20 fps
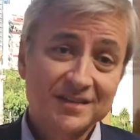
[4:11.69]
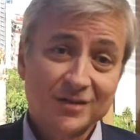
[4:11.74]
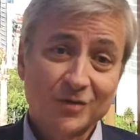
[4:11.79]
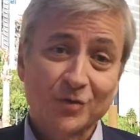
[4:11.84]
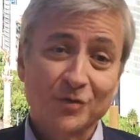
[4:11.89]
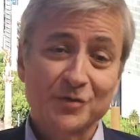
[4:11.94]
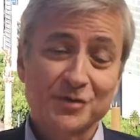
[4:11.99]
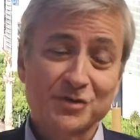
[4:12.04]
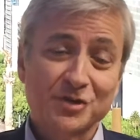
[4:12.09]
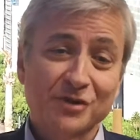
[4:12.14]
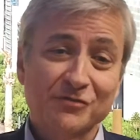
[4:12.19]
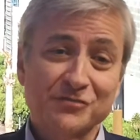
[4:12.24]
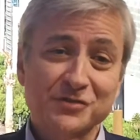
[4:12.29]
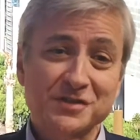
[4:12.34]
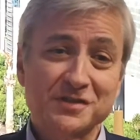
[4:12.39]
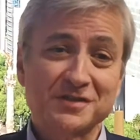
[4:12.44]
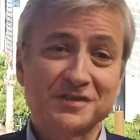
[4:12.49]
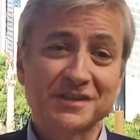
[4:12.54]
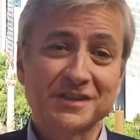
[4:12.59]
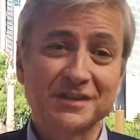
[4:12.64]
where is
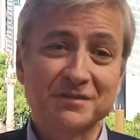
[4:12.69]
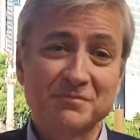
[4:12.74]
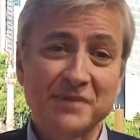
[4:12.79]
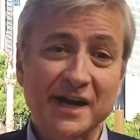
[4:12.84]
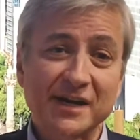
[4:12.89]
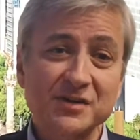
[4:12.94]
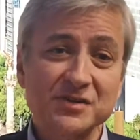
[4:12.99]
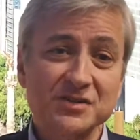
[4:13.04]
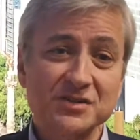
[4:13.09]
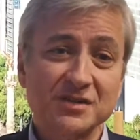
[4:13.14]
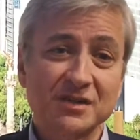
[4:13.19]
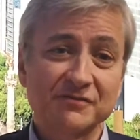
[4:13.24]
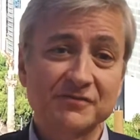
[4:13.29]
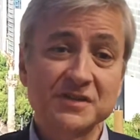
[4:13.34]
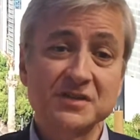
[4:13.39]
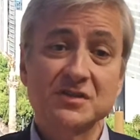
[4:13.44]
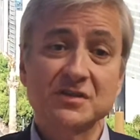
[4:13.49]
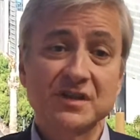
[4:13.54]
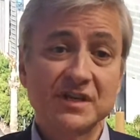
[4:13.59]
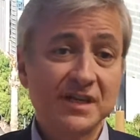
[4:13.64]
obviously Microsoft
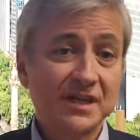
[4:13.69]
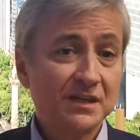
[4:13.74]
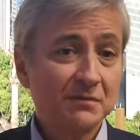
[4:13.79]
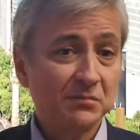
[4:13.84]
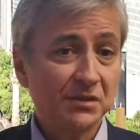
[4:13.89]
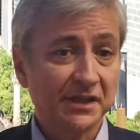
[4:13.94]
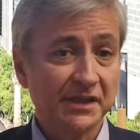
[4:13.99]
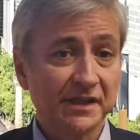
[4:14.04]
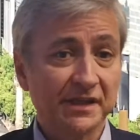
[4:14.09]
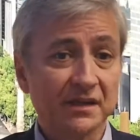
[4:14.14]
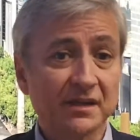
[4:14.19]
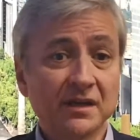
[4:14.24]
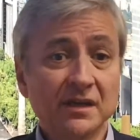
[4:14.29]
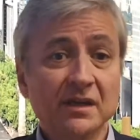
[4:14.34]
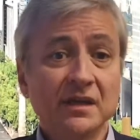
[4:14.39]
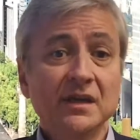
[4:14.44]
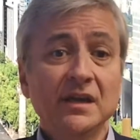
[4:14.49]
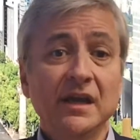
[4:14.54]
is enabling